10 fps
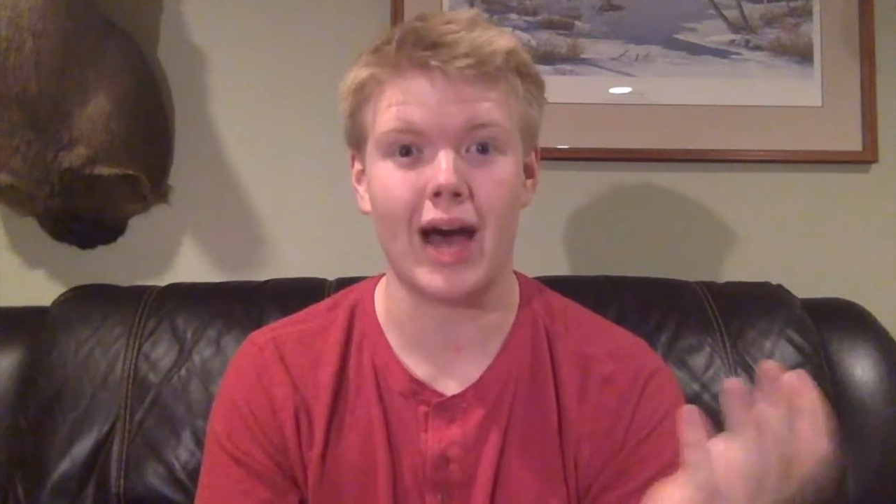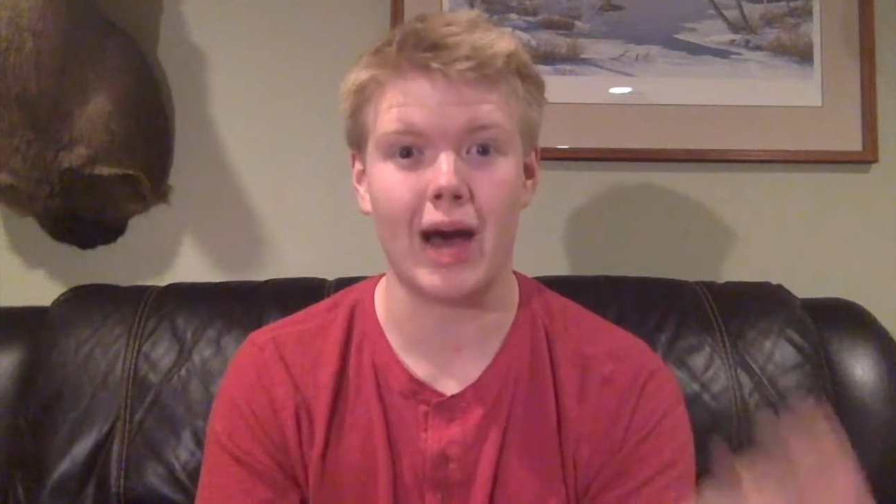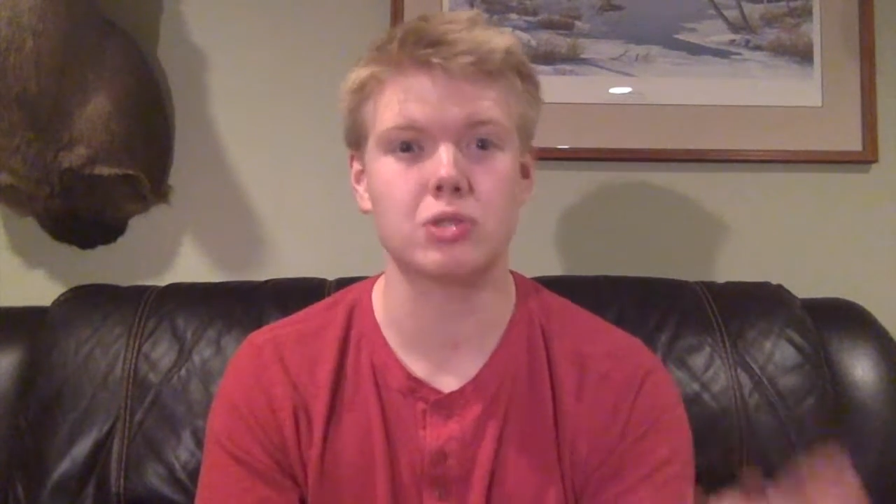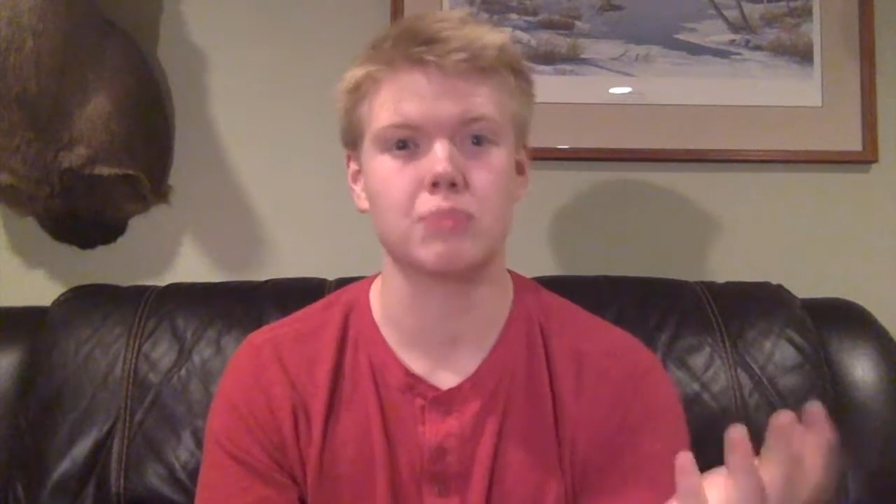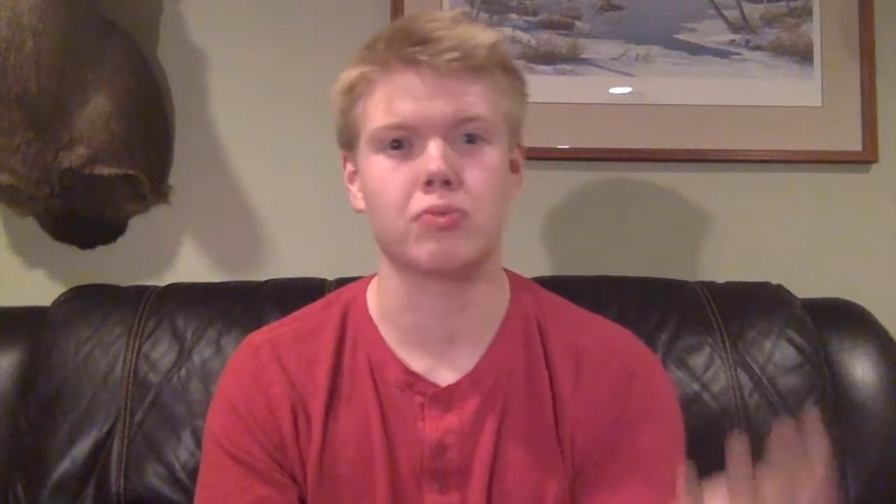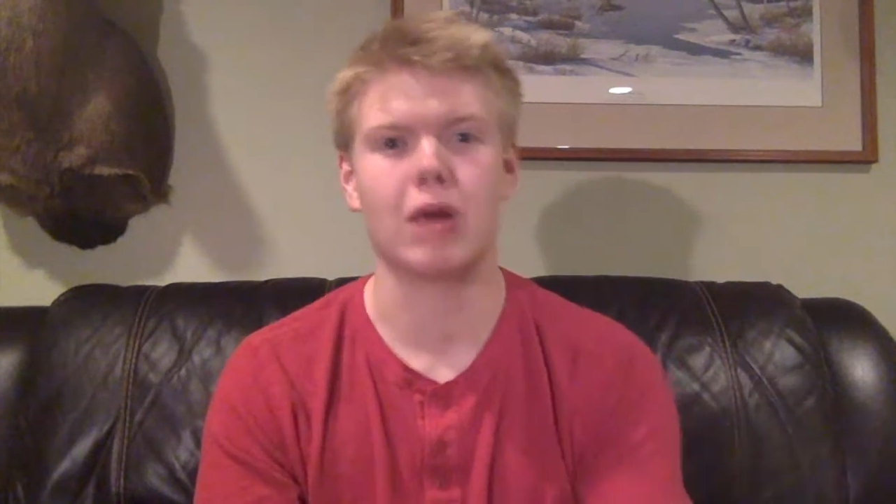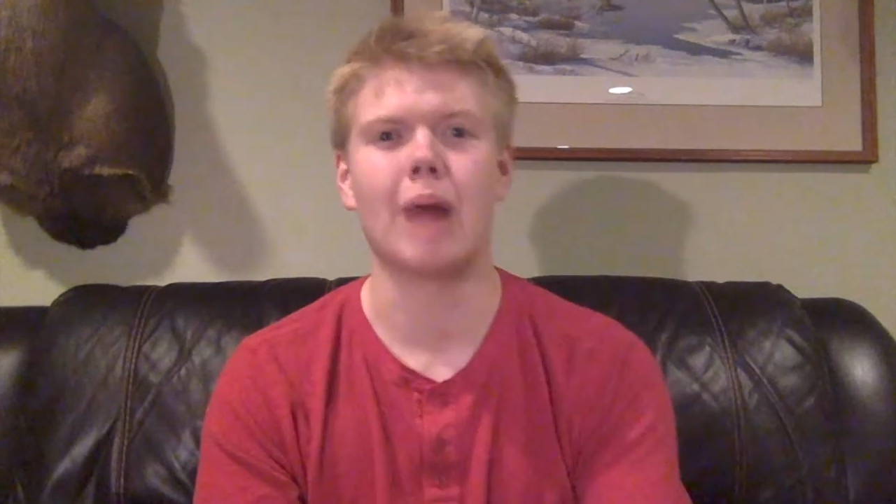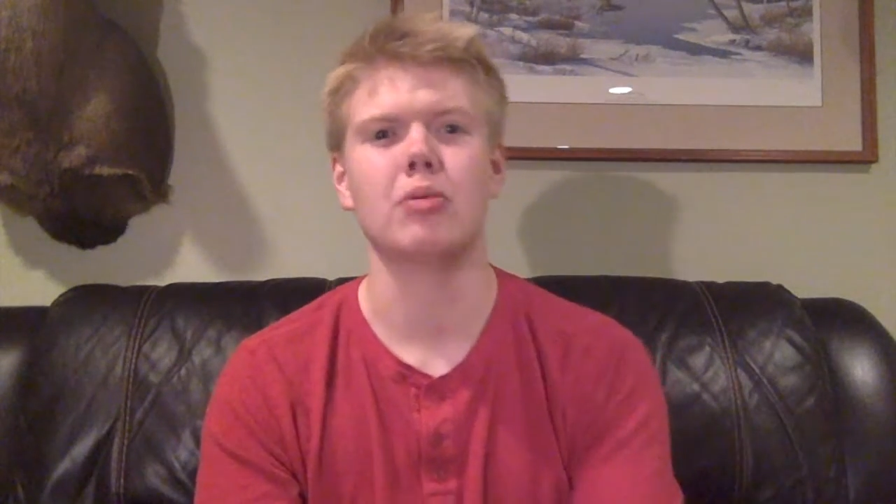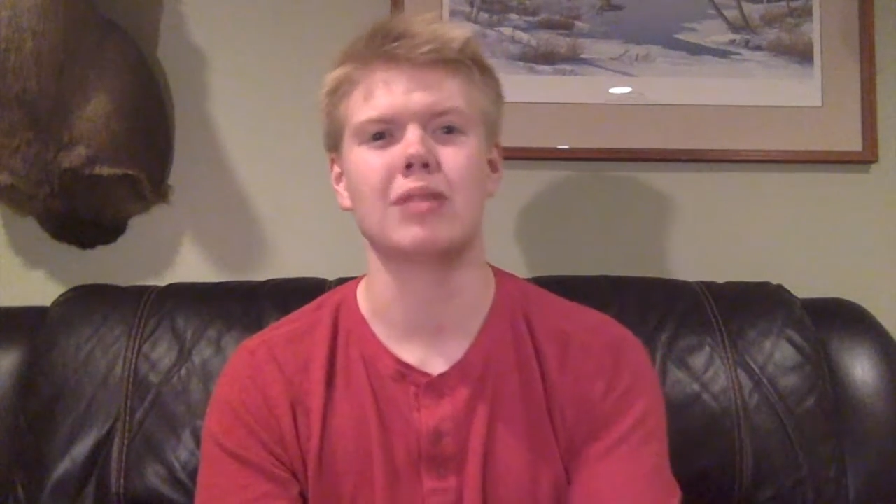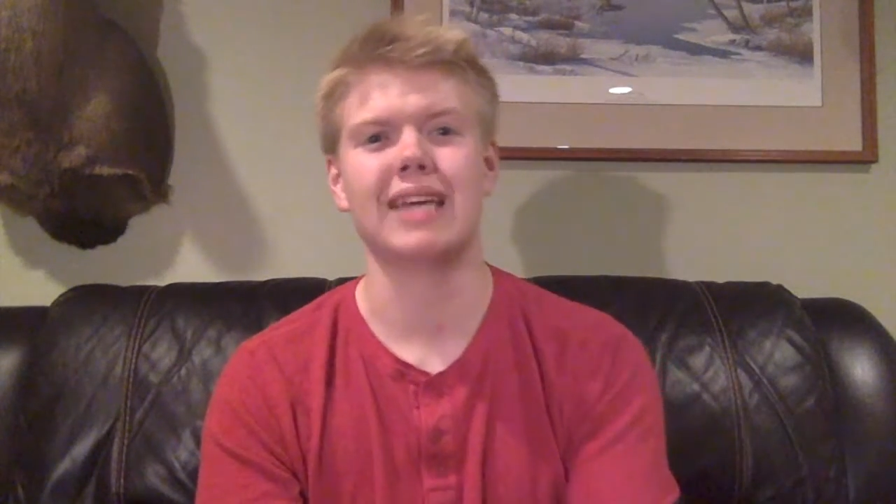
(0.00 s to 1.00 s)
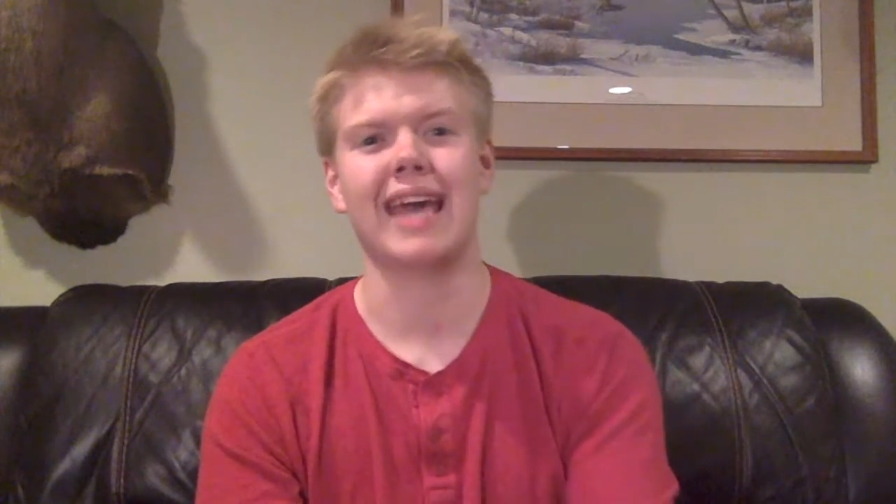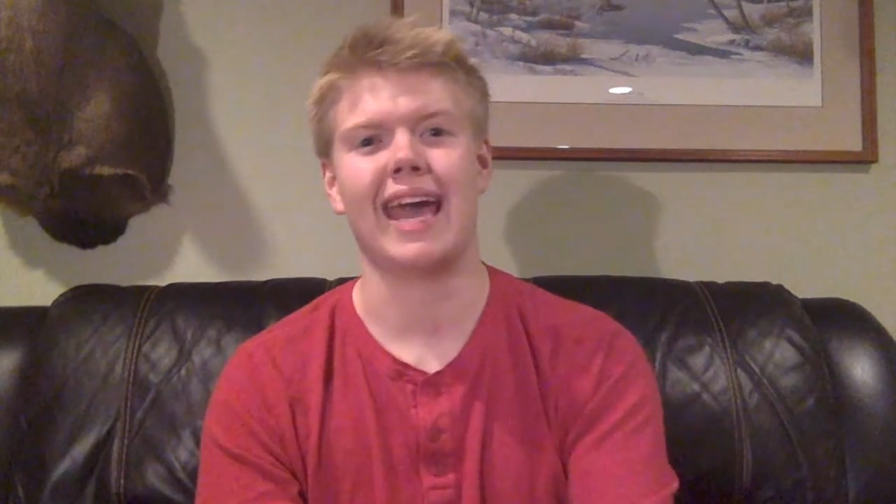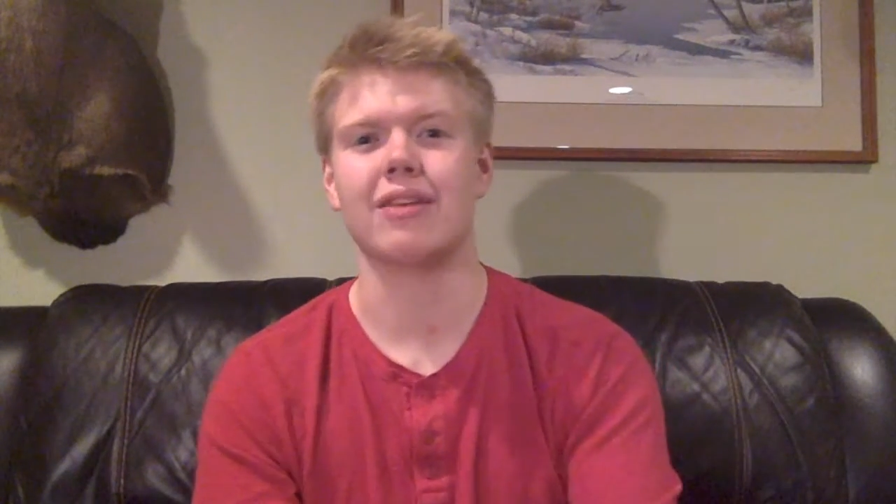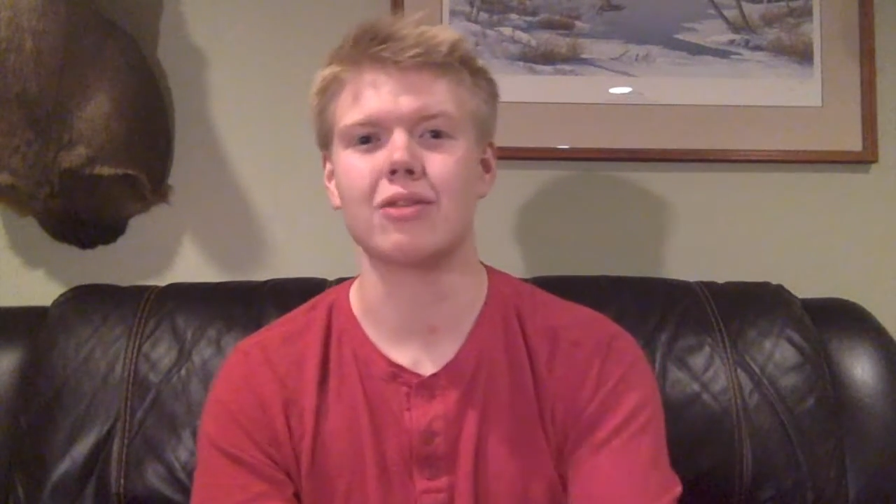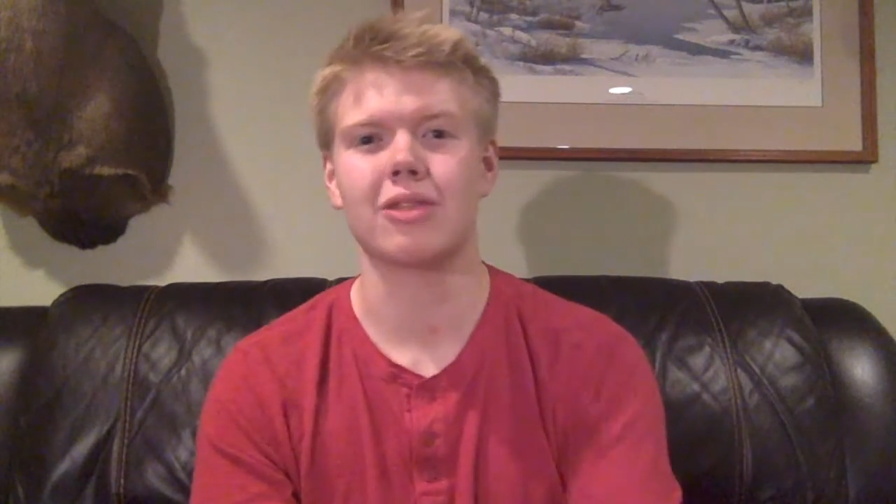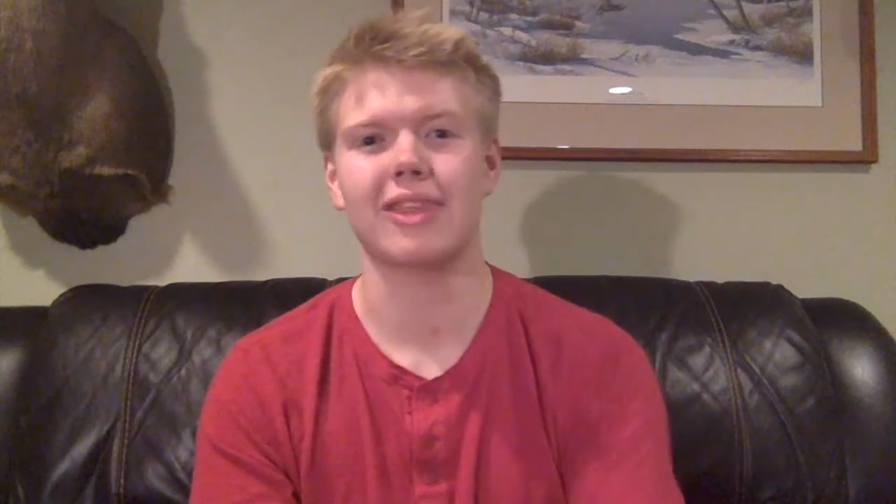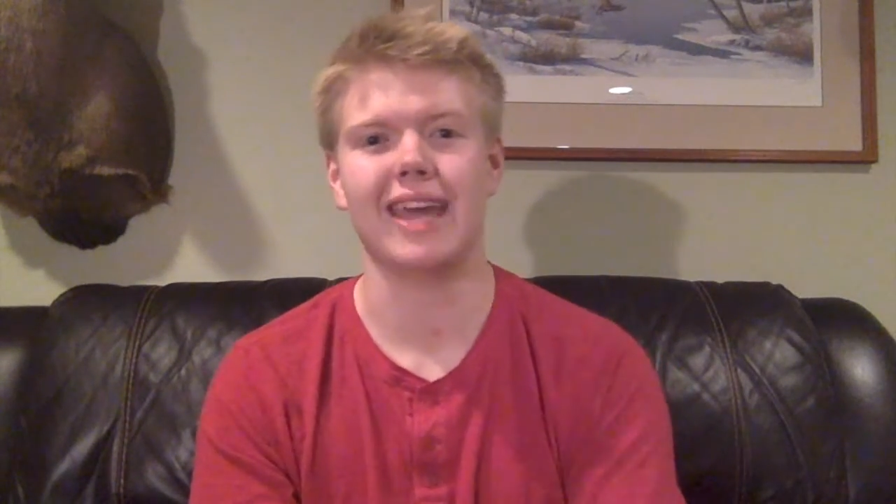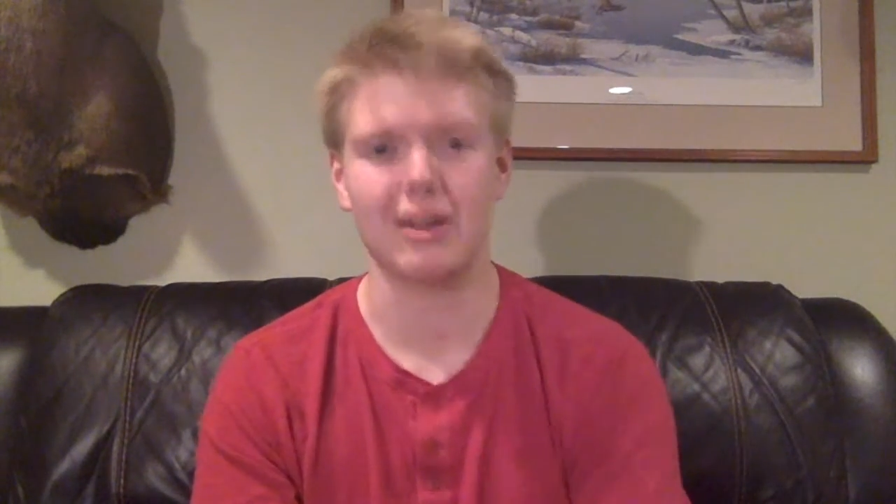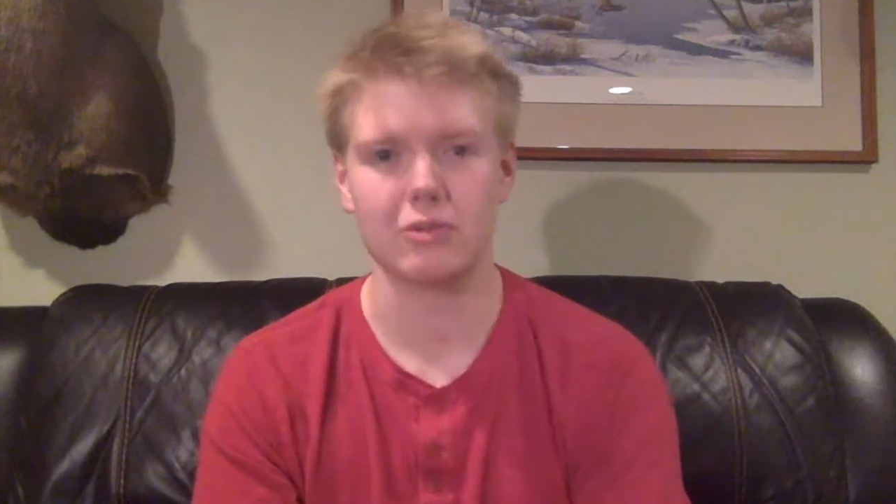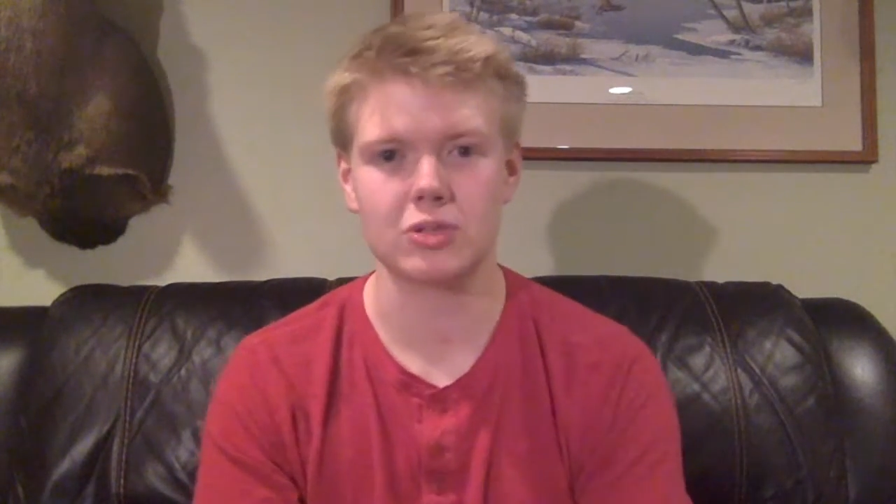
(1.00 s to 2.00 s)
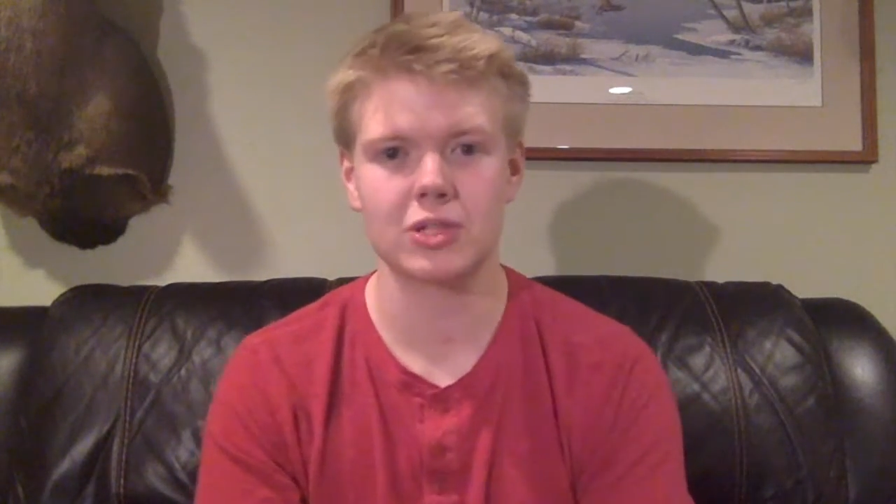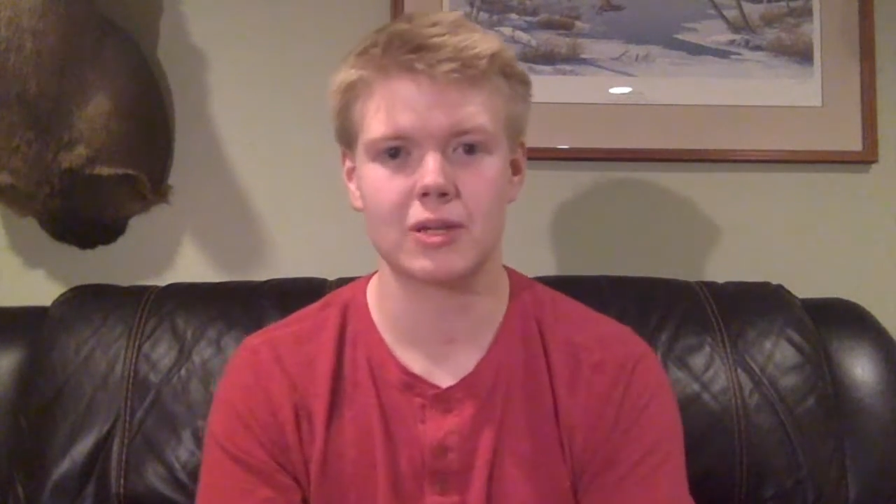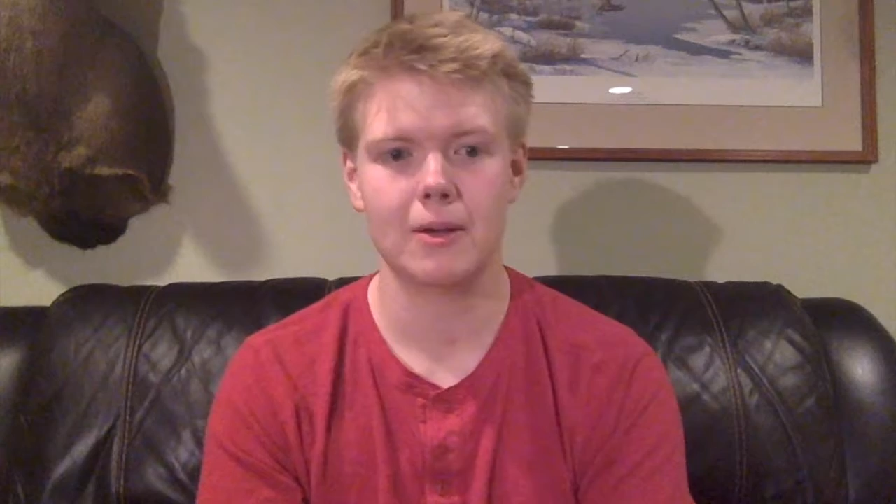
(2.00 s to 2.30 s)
how to properly handle Thanos.